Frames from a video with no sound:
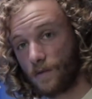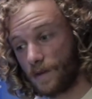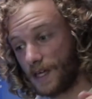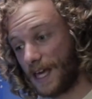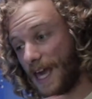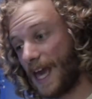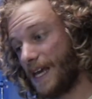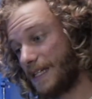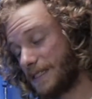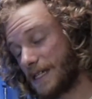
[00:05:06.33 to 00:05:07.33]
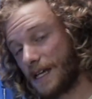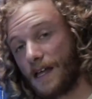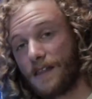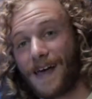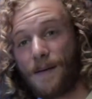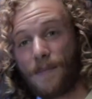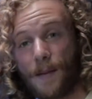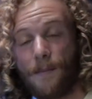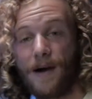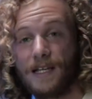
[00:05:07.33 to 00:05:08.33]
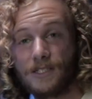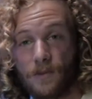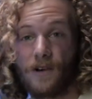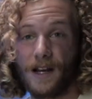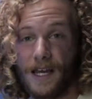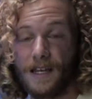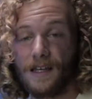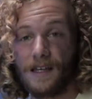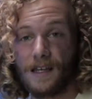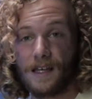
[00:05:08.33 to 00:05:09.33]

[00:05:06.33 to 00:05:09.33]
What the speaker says: the case that my mics were in